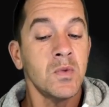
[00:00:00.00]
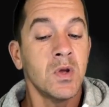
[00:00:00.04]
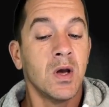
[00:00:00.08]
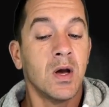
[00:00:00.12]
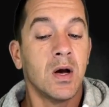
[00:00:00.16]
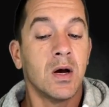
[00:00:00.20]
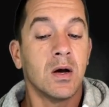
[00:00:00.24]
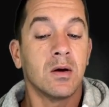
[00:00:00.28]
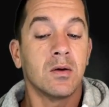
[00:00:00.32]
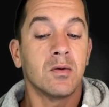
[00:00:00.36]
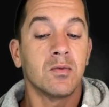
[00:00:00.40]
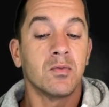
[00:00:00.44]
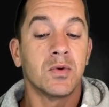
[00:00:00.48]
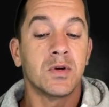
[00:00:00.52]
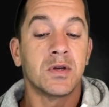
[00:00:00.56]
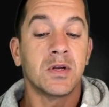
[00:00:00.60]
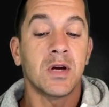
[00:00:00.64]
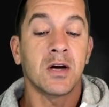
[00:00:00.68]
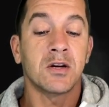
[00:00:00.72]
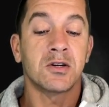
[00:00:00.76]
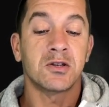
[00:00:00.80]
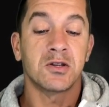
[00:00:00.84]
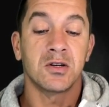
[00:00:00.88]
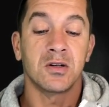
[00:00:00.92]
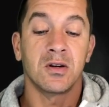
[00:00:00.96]
uh,
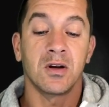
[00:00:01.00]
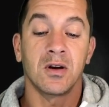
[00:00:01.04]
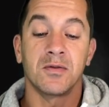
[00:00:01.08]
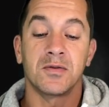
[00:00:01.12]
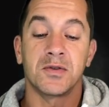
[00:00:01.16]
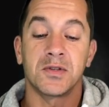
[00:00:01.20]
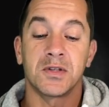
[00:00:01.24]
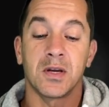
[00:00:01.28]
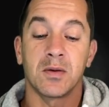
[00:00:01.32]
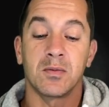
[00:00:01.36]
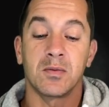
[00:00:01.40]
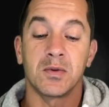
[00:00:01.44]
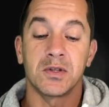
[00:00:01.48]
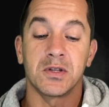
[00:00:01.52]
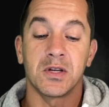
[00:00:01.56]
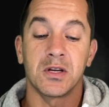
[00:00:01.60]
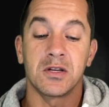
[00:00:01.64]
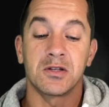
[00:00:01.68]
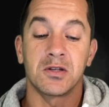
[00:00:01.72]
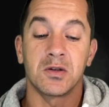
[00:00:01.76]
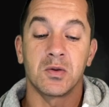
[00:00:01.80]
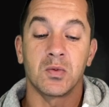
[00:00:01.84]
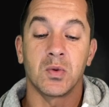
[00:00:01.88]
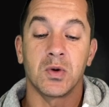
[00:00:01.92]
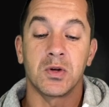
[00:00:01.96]
reduction of
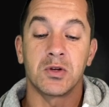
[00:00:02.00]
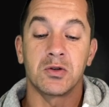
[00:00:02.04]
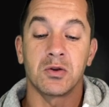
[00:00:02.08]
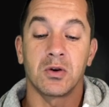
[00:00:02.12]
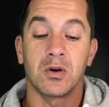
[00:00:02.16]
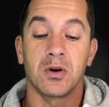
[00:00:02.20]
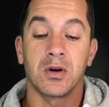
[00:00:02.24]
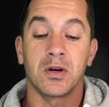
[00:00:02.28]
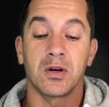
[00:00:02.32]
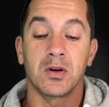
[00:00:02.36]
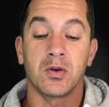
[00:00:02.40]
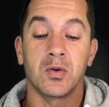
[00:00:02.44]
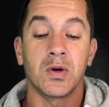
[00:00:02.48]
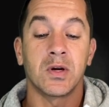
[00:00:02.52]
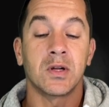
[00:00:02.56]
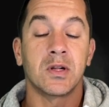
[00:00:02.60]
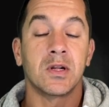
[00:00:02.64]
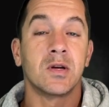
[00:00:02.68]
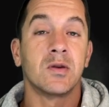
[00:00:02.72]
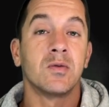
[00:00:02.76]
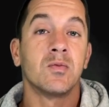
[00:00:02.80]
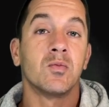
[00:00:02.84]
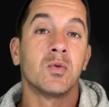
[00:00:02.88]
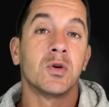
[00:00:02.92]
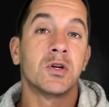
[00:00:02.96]
stabilization when drawing
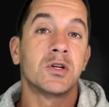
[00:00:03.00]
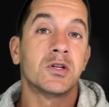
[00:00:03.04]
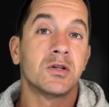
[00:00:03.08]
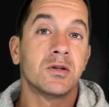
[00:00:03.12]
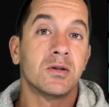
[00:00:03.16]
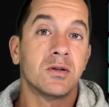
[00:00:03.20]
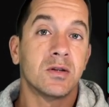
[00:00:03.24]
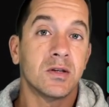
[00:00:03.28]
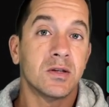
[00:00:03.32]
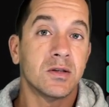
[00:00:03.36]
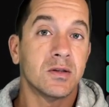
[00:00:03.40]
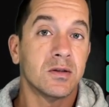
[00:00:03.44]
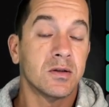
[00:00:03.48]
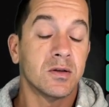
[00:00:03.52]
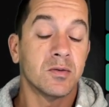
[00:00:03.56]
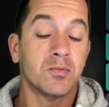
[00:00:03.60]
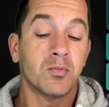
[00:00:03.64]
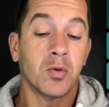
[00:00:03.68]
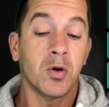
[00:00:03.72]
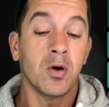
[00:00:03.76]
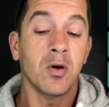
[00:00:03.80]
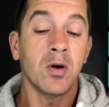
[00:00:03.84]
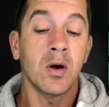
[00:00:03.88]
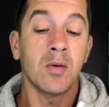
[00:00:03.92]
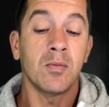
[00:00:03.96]
quickly, which the, the
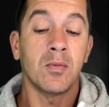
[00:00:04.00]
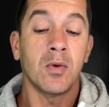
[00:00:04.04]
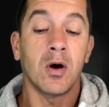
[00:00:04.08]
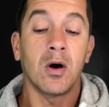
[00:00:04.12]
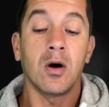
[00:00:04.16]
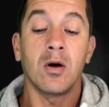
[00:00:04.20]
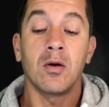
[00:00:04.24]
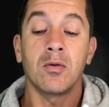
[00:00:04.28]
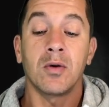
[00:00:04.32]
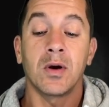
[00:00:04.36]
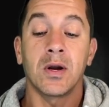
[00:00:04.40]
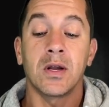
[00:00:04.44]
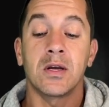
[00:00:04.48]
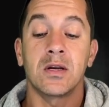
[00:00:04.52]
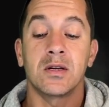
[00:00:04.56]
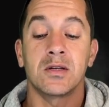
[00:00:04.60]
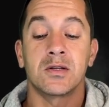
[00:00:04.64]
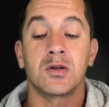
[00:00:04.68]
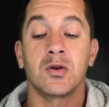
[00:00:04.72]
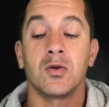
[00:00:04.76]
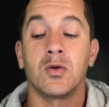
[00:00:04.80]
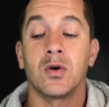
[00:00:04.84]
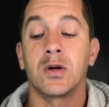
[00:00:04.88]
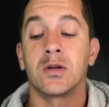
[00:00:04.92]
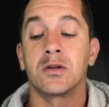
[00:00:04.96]
program already is
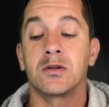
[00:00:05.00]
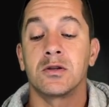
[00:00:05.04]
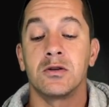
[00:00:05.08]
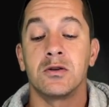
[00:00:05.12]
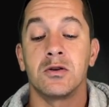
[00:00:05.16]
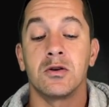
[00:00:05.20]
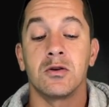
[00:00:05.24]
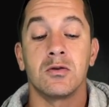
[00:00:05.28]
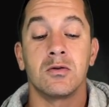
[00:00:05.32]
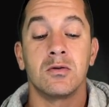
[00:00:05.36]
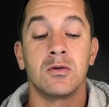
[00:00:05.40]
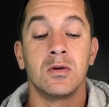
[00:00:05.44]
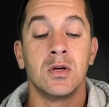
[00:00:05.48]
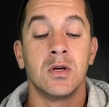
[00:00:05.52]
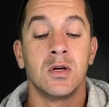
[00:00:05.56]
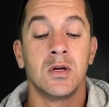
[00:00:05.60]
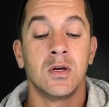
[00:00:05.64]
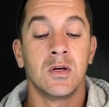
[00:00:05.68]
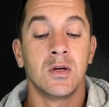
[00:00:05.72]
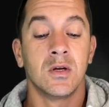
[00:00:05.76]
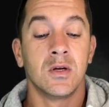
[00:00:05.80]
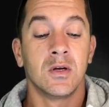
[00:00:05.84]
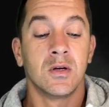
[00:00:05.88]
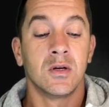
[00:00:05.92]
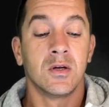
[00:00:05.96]
going to do.
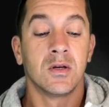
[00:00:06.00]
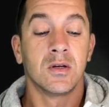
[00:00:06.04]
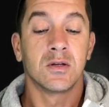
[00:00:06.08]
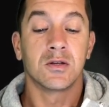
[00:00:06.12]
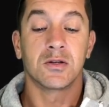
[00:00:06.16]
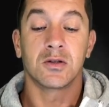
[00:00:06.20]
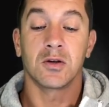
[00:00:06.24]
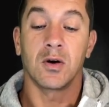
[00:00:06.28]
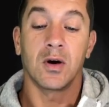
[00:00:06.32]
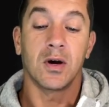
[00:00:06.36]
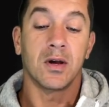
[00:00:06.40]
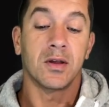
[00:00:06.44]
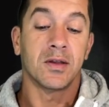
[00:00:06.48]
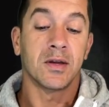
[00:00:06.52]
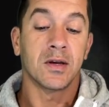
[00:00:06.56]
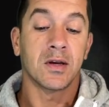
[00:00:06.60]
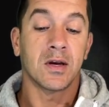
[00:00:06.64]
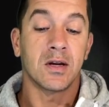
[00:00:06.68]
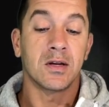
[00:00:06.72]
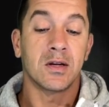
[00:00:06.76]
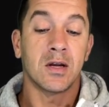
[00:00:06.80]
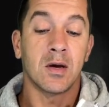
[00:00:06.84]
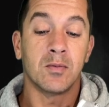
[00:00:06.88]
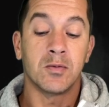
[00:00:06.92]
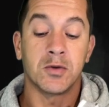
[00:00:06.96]
So I think
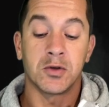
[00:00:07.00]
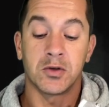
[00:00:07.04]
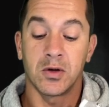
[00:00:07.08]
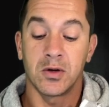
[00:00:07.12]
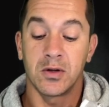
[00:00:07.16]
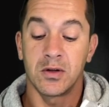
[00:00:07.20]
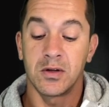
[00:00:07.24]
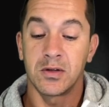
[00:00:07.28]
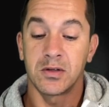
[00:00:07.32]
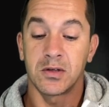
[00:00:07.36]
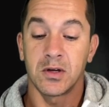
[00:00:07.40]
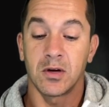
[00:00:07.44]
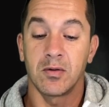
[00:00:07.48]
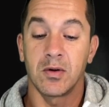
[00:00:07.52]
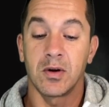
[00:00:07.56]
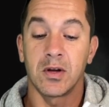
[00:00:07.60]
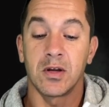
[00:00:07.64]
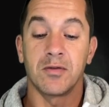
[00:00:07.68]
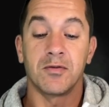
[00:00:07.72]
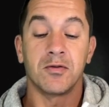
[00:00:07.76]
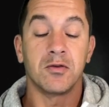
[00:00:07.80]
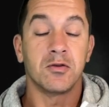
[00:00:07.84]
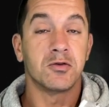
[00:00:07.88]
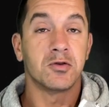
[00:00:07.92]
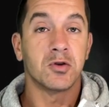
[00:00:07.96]
I demonstrated this already.
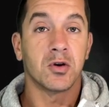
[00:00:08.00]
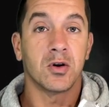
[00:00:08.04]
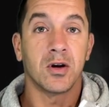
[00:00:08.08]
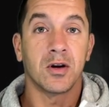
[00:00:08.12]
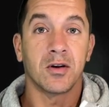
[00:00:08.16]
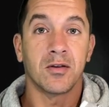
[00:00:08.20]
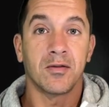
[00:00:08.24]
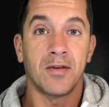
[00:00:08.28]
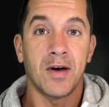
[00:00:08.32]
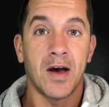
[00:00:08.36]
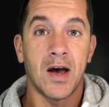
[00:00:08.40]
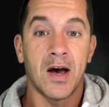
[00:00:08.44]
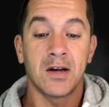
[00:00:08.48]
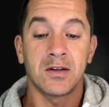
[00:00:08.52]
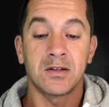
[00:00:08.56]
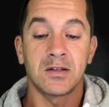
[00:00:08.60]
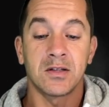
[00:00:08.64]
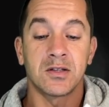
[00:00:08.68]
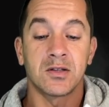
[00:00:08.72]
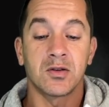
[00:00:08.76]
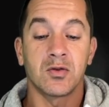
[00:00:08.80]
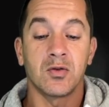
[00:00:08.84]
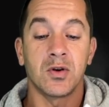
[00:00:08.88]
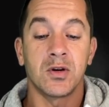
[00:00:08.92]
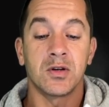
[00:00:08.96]
If you're drawing fast,
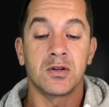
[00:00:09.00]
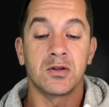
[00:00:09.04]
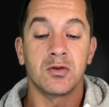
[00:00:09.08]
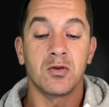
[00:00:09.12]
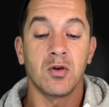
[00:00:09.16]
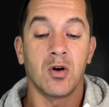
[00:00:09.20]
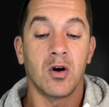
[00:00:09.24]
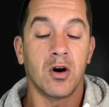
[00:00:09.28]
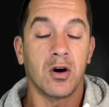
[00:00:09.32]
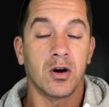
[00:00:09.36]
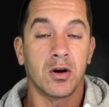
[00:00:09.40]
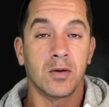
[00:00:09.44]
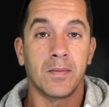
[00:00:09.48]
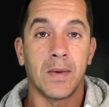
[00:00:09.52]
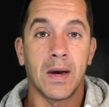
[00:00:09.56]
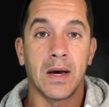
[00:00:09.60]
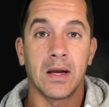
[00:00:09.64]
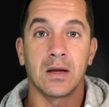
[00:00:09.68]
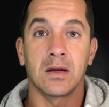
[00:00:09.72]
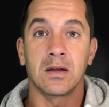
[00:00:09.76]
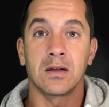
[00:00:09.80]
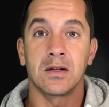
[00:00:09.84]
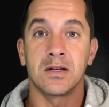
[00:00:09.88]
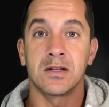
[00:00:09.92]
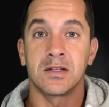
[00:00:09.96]
it's going to
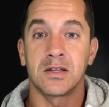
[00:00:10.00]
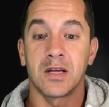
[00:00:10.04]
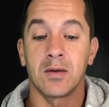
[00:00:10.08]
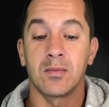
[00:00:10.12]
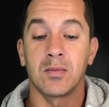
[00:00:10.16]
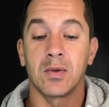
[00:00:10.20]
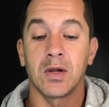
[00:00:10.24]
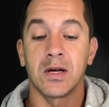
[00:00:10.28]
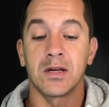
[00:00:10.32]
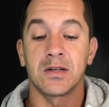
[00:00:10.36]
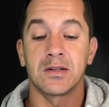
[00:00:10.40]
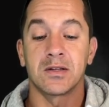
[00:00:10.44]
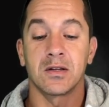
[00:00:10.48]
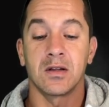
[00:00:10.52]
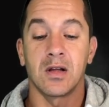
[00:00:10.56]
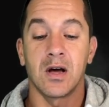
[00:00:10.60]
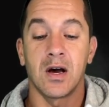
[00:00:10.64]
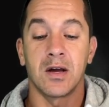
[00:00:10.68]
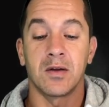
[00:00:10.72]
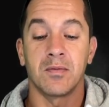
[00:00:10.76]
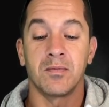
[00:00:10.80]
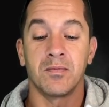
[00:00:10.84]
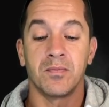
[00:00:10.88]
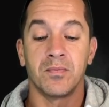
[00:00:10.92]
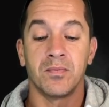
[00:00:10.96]
automatically stabilize the
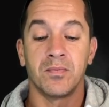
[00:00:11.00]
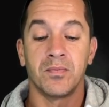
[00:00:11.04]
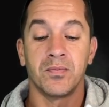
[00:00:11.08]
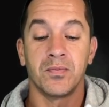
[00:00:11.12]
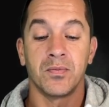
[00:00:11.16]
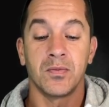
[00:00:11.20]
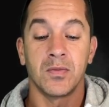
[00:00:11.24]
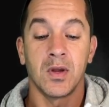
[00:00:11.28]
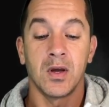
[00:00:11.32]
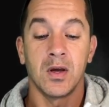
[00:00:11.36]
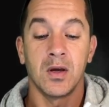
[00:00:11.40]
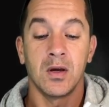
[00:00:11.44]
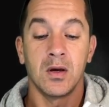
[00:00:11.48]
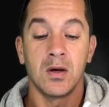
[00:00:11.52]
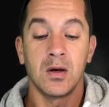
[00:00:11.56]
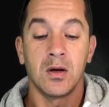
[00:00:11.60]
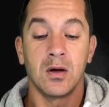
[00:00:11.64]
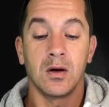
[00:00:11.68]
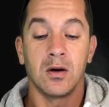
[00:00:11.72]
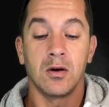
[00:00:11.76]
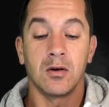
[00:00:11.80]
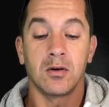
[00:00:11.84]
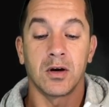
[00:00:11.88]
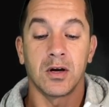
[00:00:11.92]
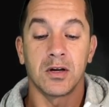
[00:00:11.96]
line.
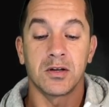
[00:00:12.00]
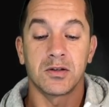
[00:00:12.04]
Okay,